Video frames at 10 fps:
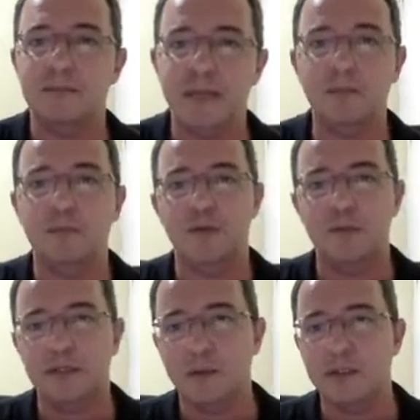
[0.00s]
the
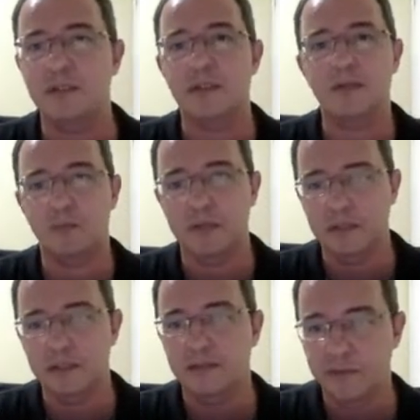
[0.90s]
experiment runs
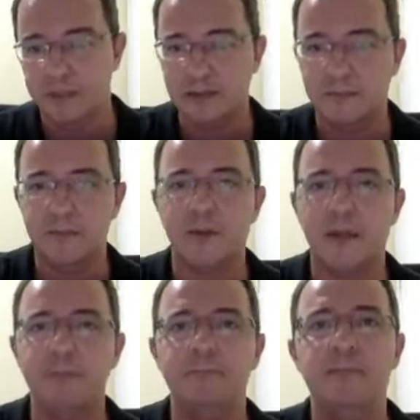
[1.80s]
completely different, okay?